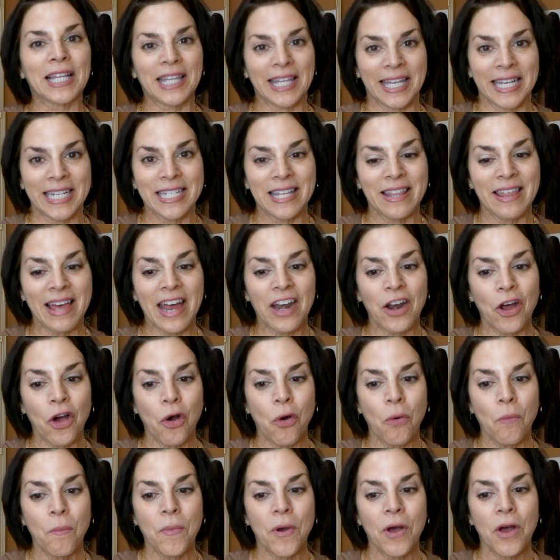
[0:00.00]
cling to that
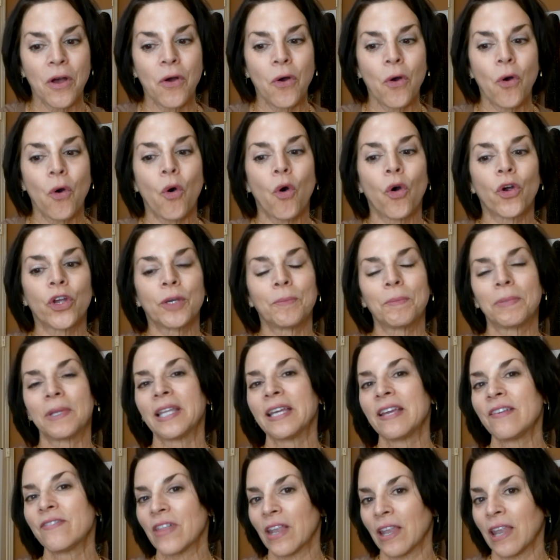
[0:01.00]
hope, where you
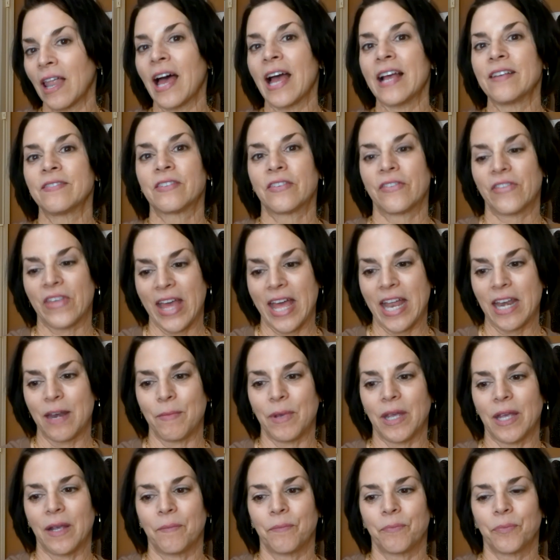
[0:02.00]
believe the lies of the
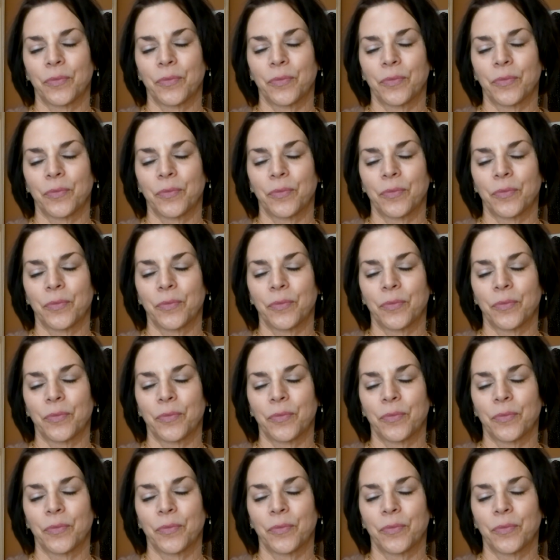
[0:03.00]
enemy.